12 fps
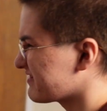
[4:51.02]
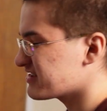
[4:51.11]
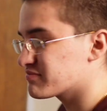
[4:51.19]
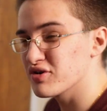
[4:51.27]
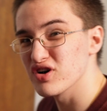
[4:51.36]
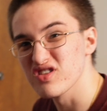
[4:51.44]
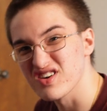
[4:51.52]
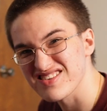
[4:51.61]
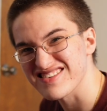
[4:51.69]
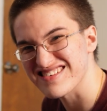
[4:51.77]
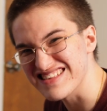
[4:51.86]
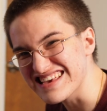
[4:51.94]
This build
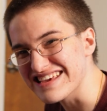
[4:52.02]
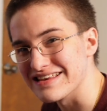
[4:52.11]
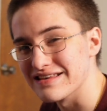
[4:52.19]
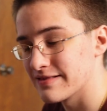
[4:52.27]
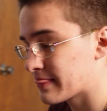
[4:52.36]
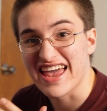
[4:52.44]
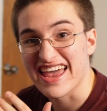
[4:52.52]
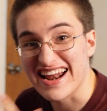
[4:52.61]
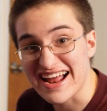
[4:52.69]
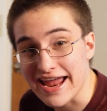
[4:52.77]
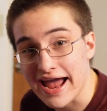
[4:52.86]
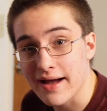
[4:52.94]
looks clean. and
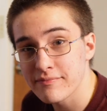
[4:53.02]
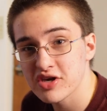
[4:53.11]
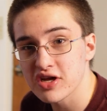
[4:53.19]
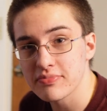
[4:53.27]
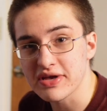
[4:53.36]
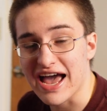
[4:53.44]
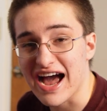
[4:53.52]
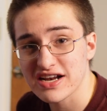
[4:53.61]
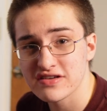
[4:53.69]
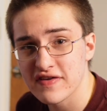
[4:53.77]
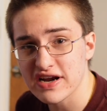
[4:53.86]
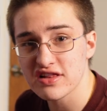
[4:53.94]
I am going to be
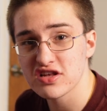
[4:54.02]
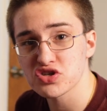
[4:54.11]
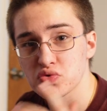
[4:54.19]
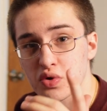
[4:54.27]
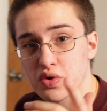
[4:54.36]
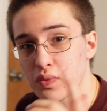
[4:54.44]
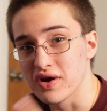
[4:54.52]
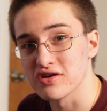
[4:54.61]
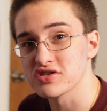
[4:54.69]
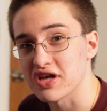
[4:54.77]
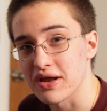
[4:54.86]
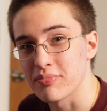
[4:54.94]
activating this with
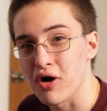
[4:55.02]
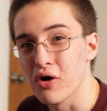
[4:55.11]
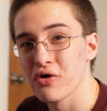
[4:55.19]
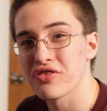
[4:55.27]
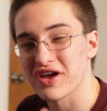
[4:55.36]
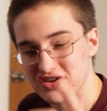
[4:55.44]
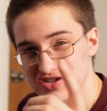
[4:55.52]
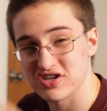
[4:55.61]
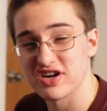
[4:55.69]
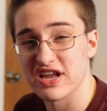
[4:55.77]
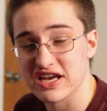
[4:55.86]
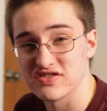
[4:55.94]
Windows ten Pro thanks to
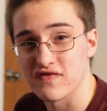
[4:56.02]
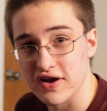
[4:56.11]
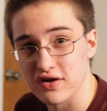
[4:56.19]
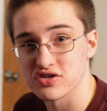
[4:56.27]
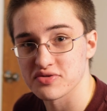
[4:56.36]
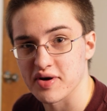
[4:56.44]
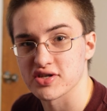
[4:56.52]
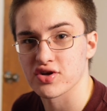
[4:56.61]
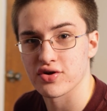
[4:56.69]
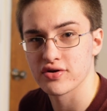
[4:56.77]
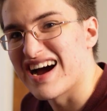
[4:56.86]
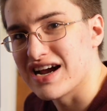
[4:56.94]
today's video
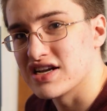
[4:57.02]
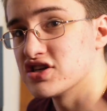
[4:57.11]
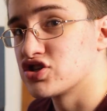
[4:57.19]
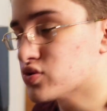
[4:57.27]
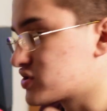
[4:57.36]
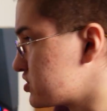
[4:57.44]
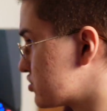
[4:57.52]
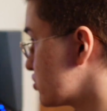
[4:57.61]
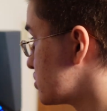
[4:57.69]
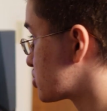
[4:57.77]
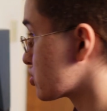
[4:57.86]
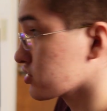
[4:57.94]
sponsor. I did switch
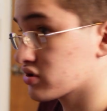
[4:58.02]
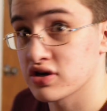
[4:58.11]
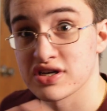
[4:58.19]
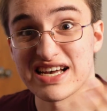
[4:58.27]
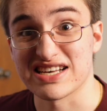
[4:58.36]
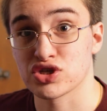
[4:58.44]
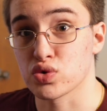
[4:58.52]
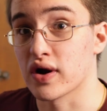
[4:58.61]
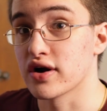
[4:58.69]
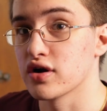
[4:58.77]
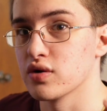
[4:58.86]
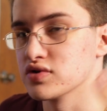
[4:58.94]
into a shirt because that
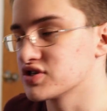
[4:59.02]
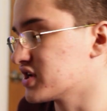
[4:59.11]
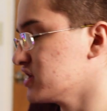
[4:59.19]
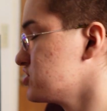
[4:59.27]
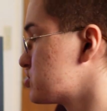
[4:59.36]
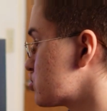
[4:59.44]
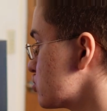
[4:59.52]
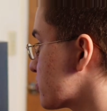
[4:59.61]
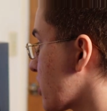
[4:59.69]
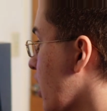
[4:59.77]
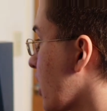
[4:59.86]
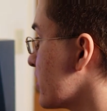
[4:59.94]
sweater, it was getting
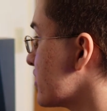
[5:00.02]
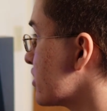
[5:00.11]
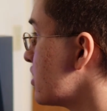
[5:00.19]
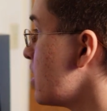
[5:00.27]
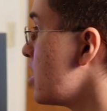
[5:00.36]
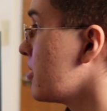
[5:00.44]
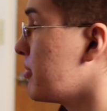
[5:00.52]
super hot in here.